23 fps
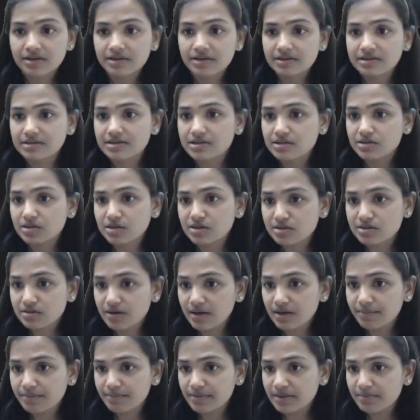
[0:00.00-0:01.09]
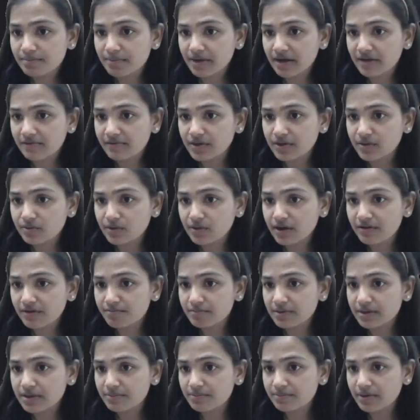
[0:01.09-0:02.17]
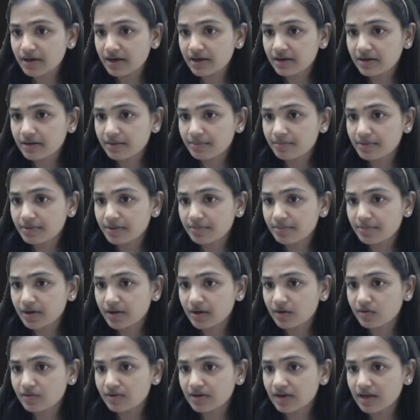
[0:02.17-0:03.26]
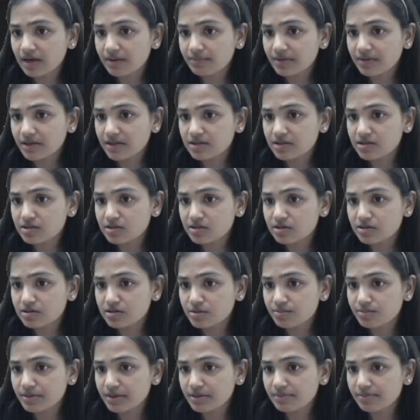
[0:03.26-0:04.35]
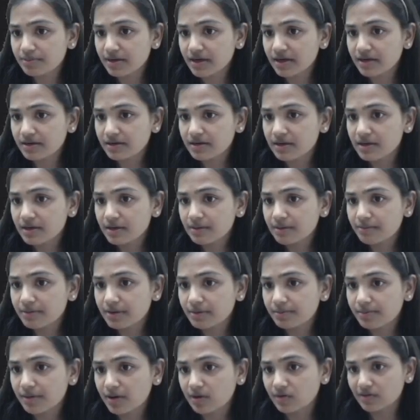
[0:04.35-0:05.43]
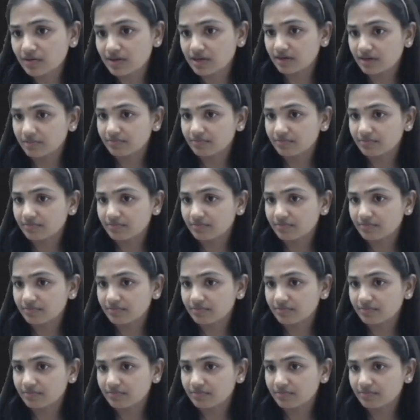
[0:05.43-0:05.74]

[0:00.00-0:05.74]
This is also a p pi, we do have p pi overlap, and this is also p pi overlap,